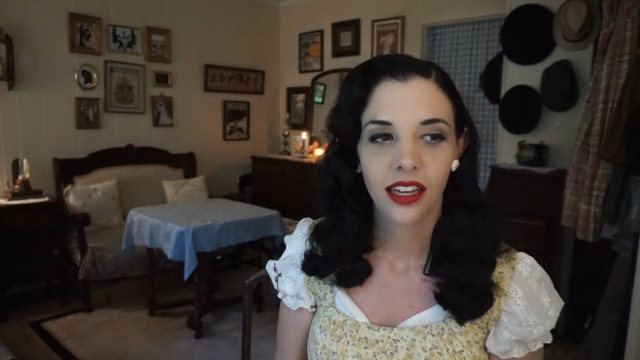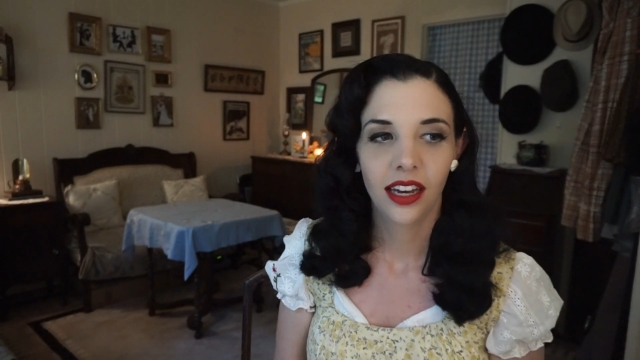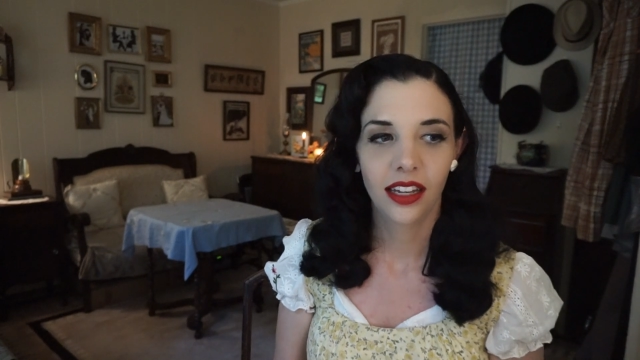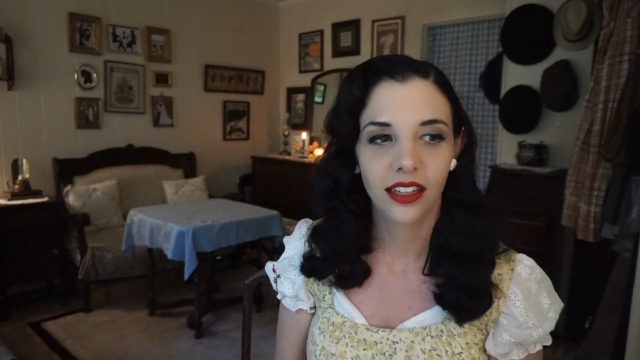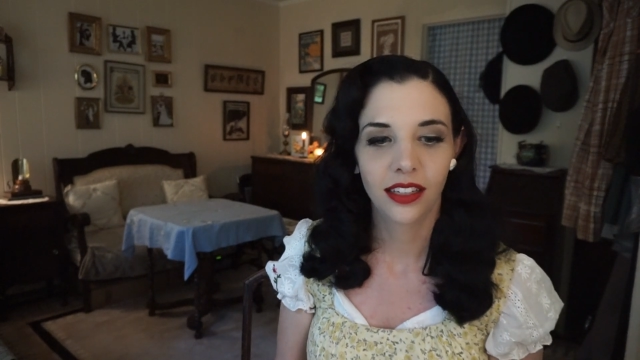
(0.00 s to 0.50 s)

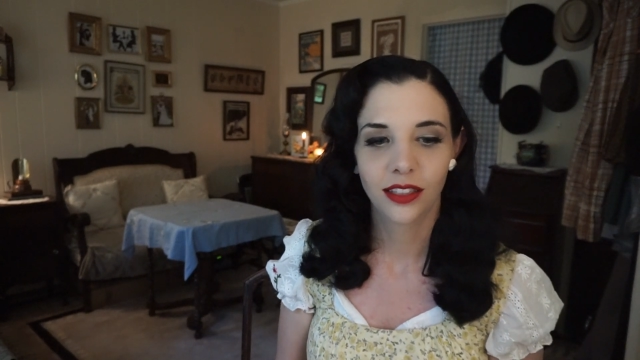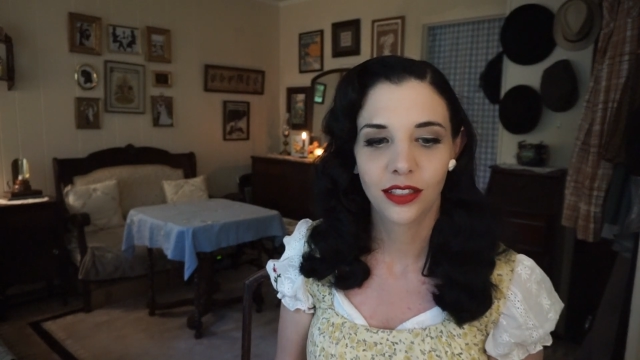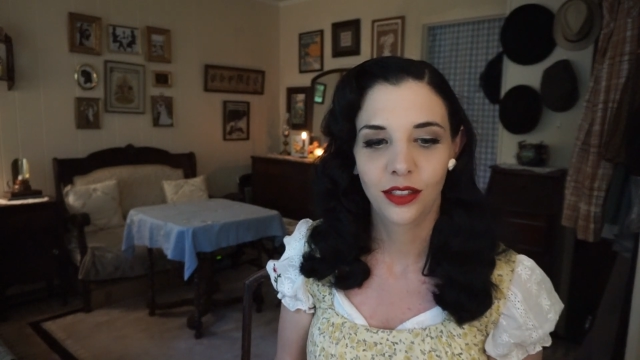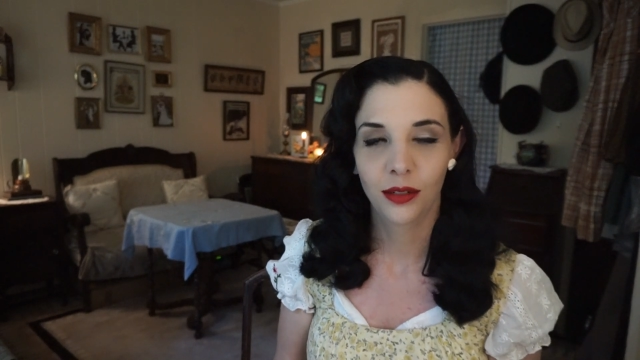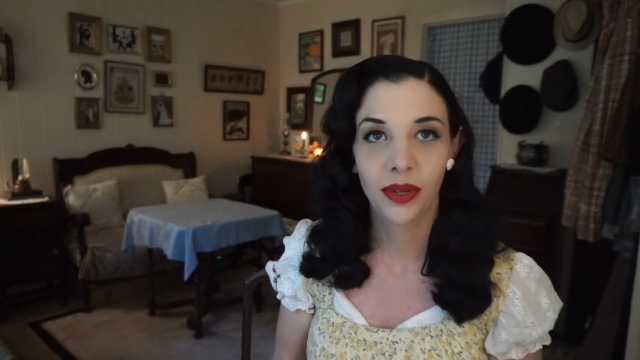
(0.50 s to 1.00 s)
I think it's,
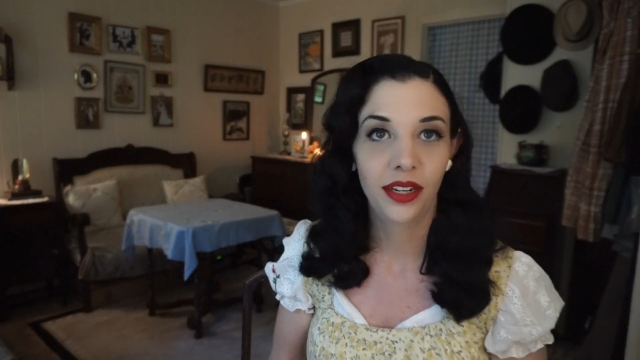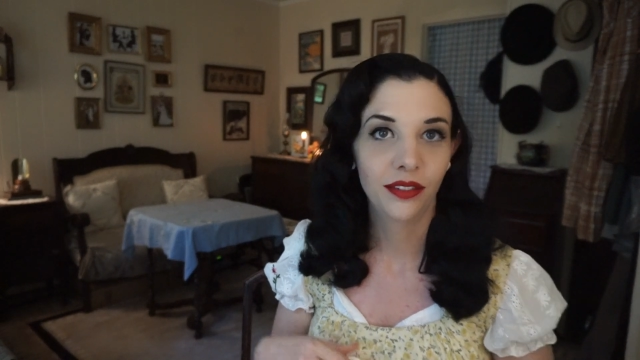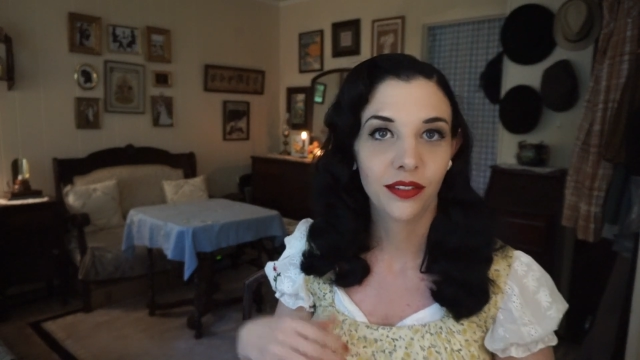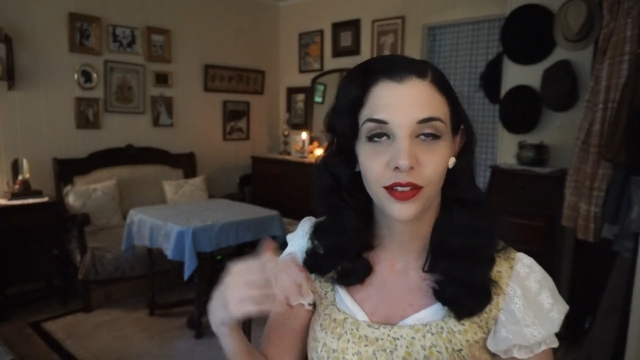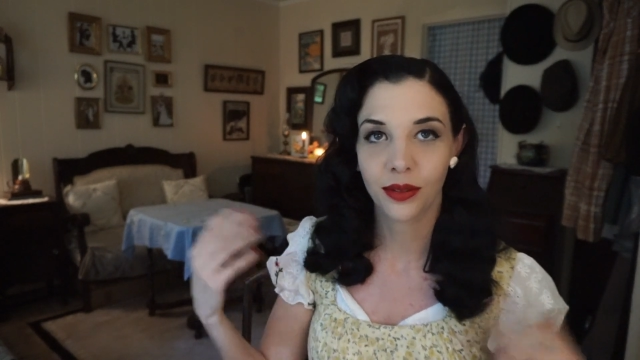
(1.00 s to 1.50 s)
you know, better
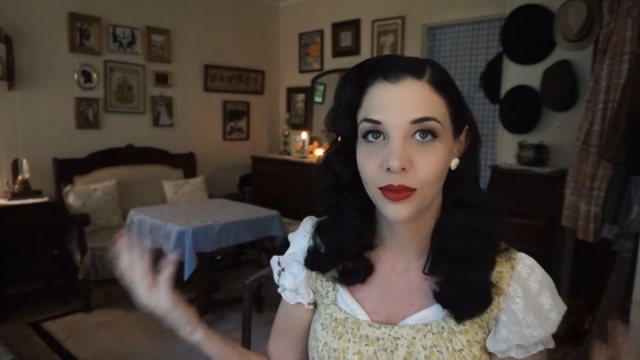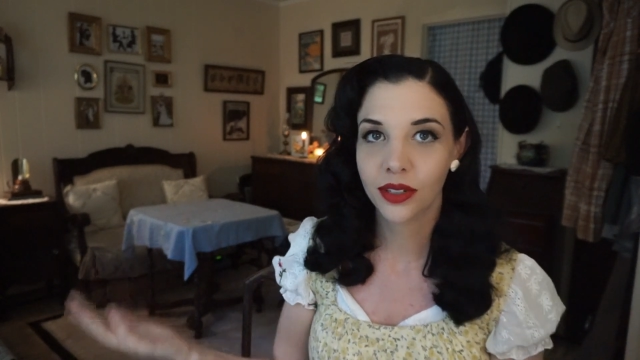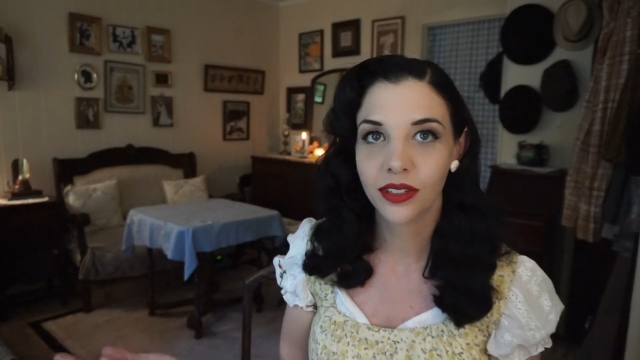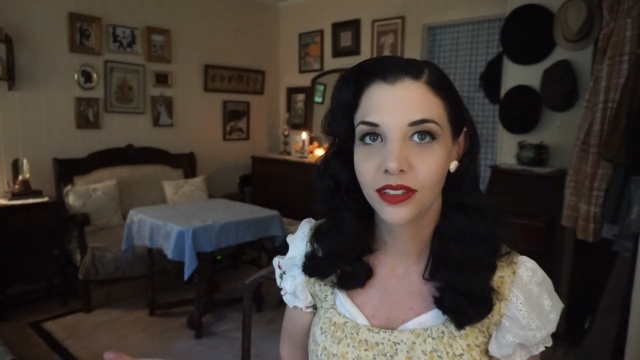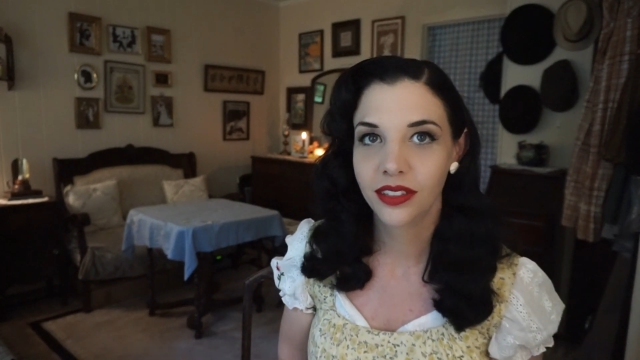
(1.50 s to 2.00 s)
for the
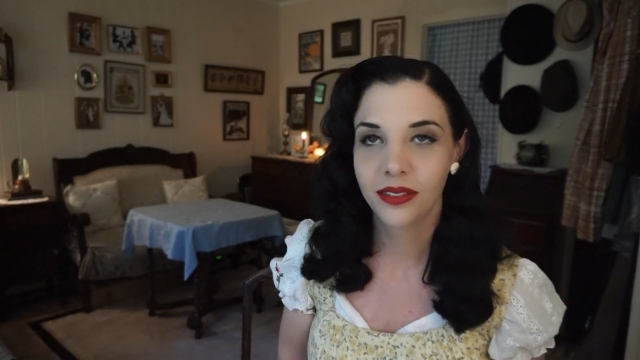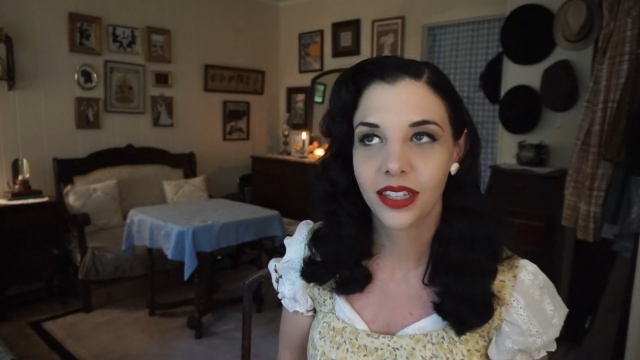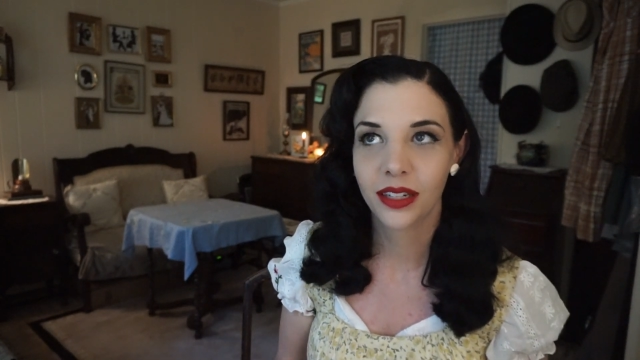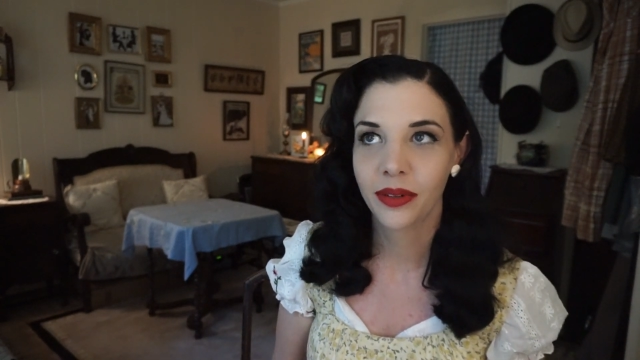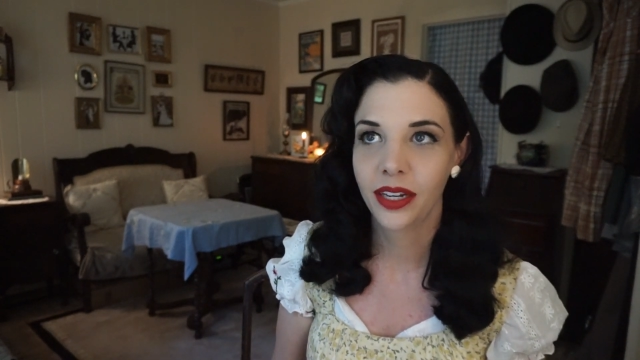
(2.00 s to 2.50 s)
world to do it
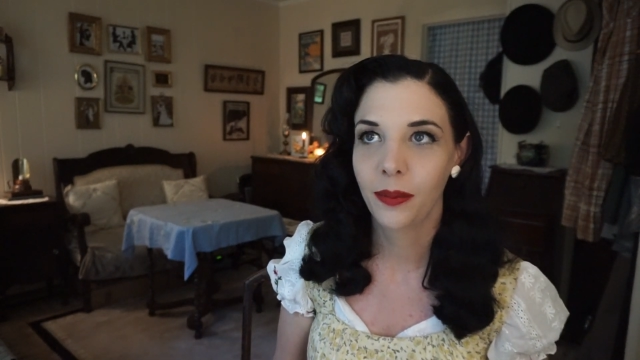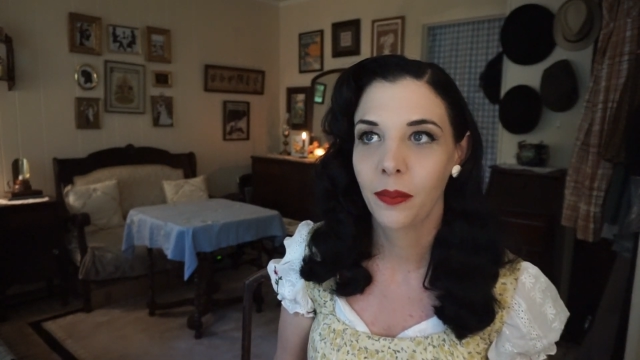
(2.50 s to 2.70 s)
that way,